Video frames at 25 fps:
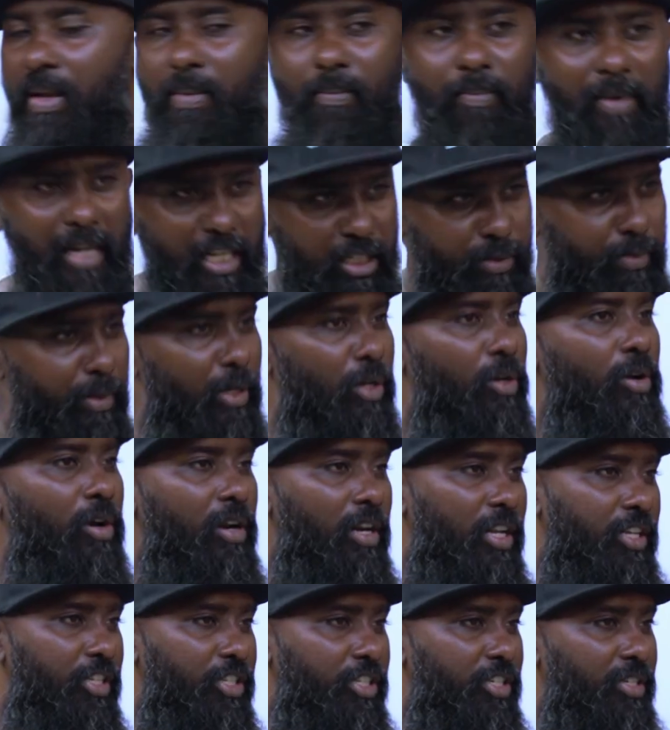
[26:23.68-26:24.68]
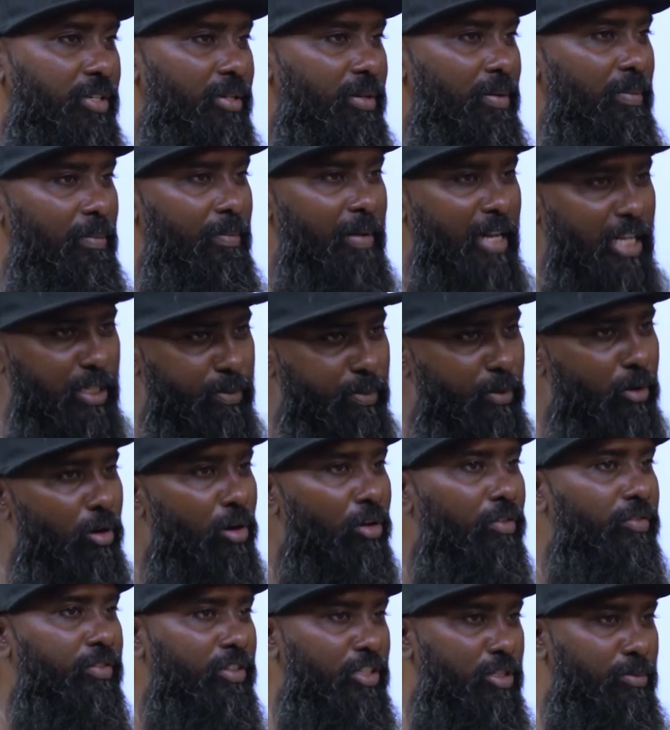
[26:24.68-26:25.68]
Bless my college. Bless my
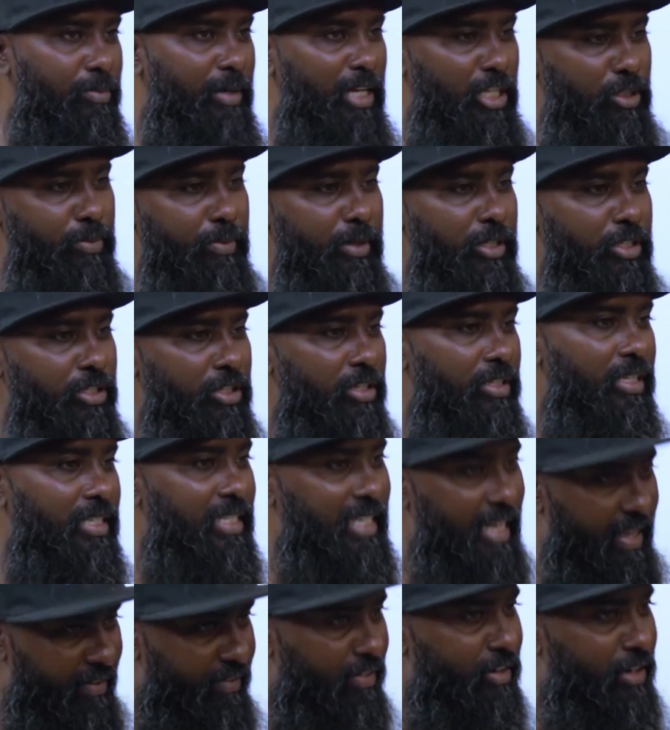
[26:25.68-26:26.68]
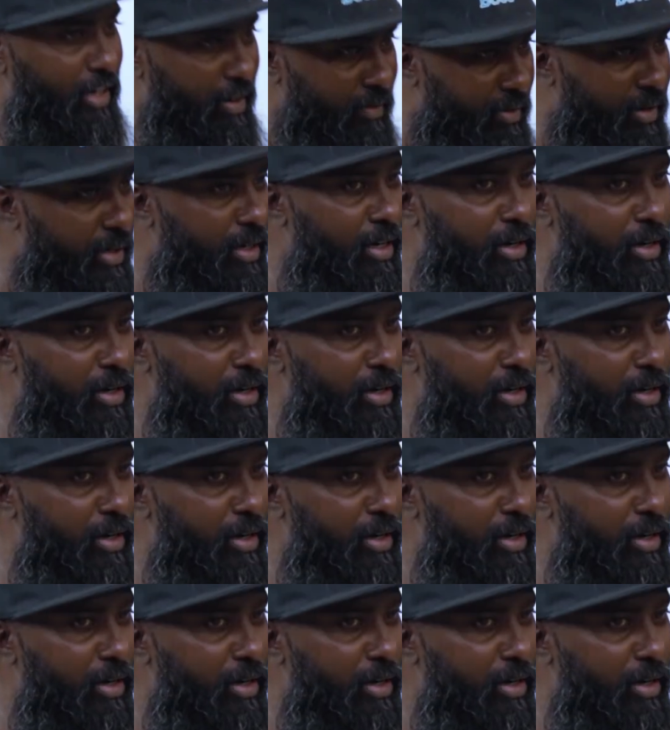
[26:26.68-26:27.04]
office. Bless my church. I've never